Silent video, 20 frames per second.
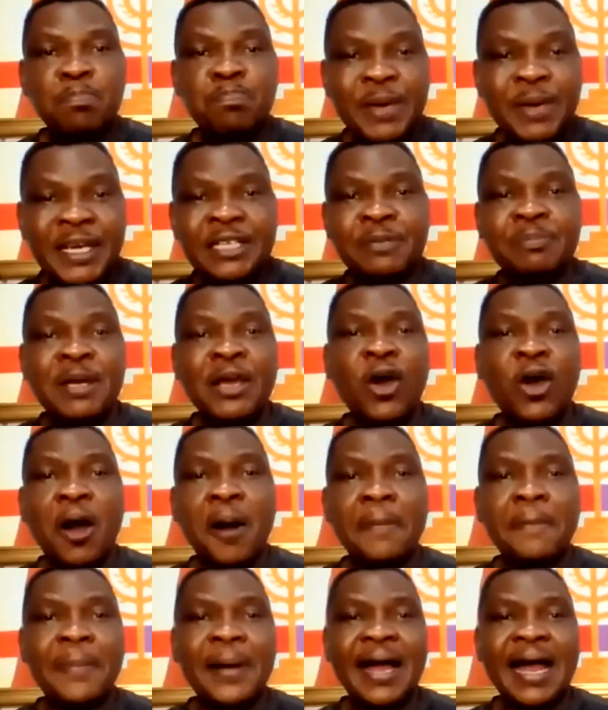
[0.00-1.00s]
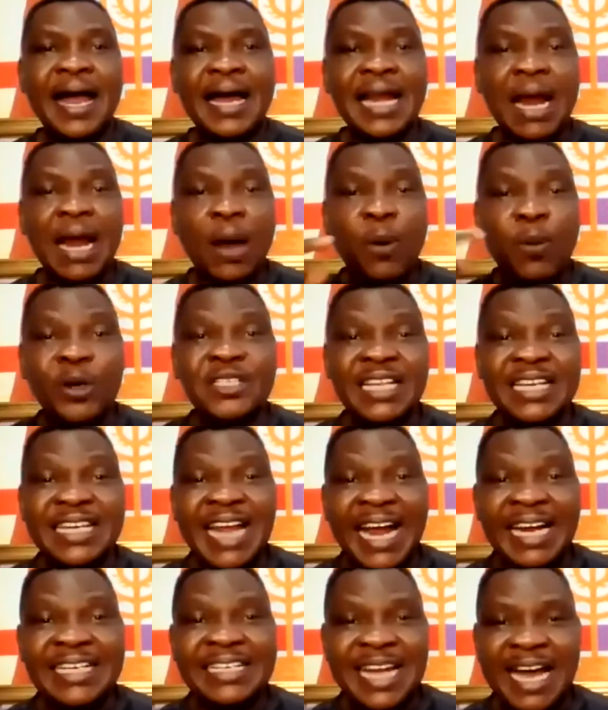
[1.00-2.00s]
picked me up and I was in
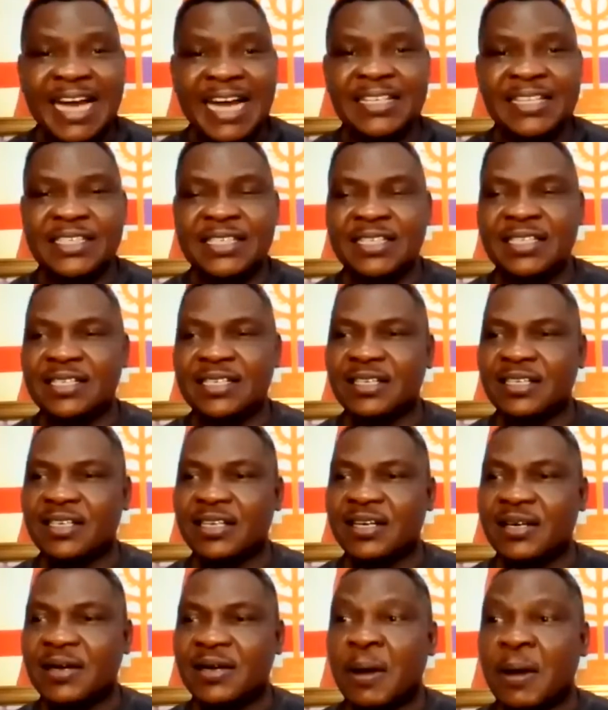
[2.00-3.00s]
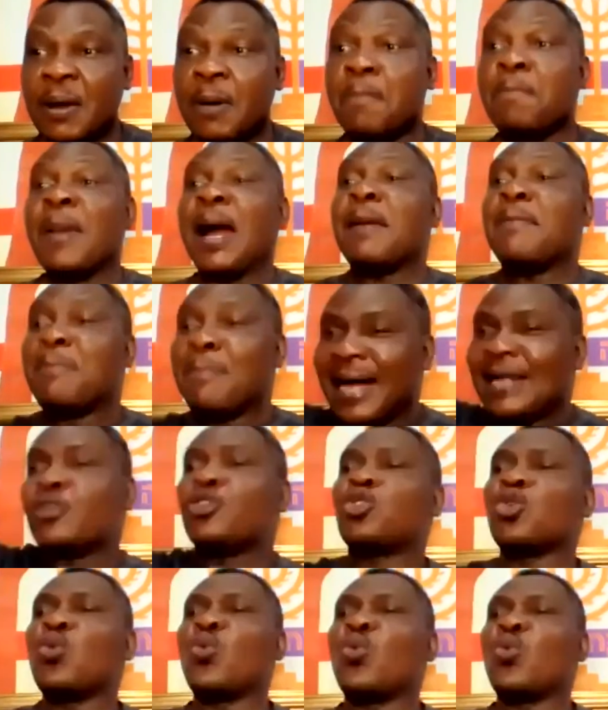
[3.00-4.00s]
that dance, my
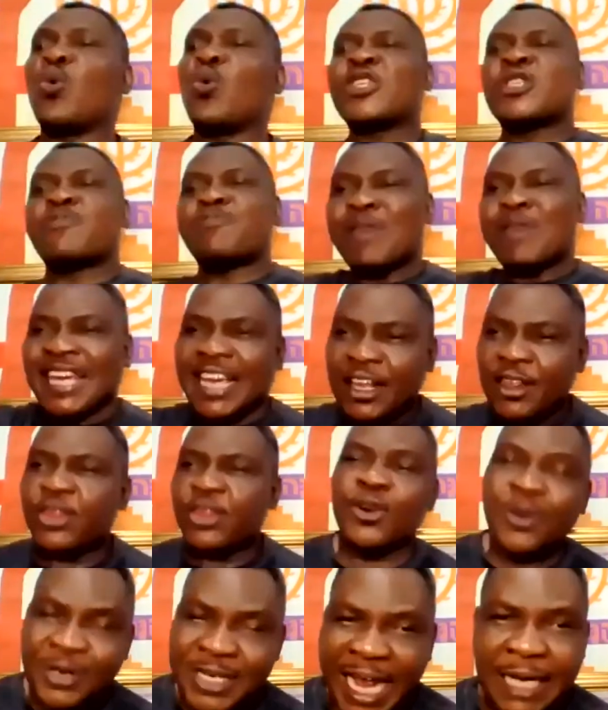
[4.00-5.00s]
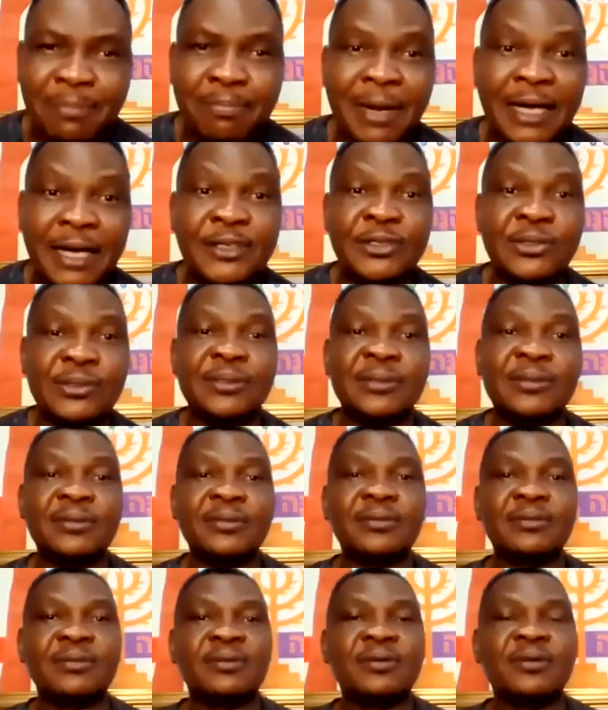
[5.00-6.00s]
mantle was speaking through that mantle.
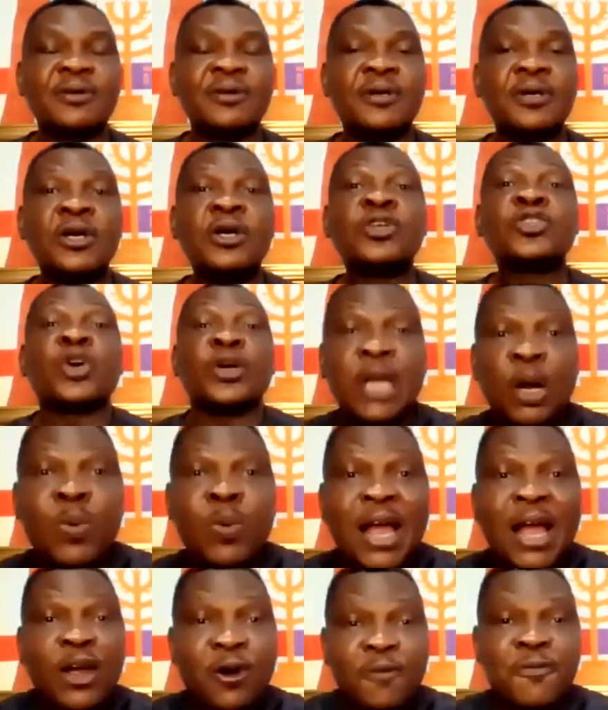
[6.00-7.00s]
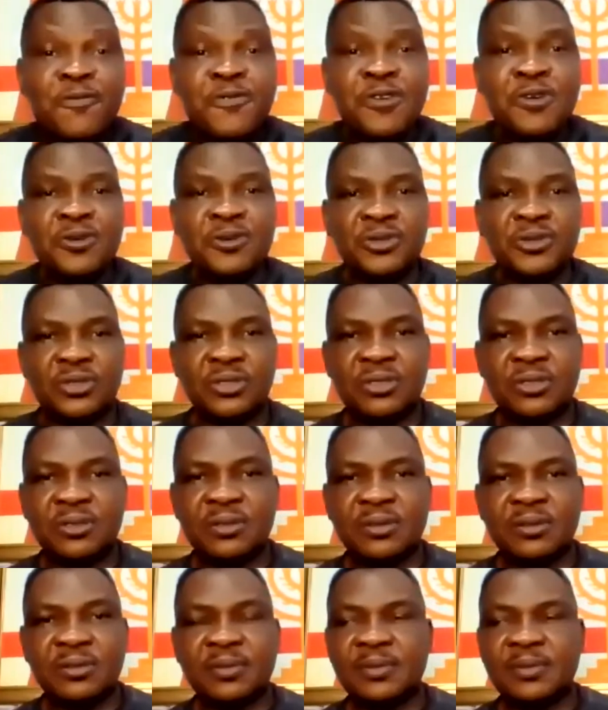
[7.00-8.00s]
So they were confused.